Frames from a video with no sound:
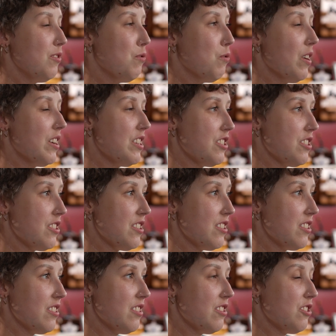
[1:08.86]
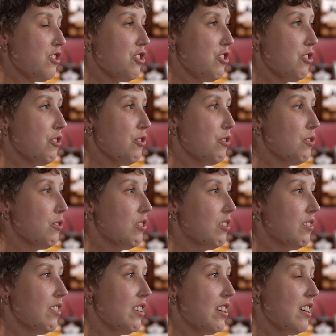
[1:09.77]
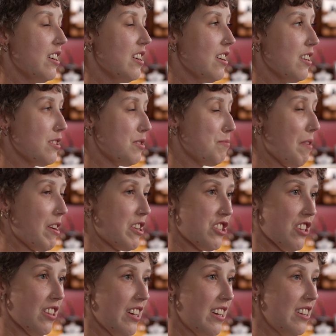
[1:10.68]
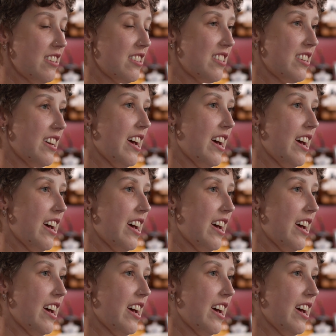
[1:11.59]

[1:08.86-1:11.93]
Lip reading: went to a specialist,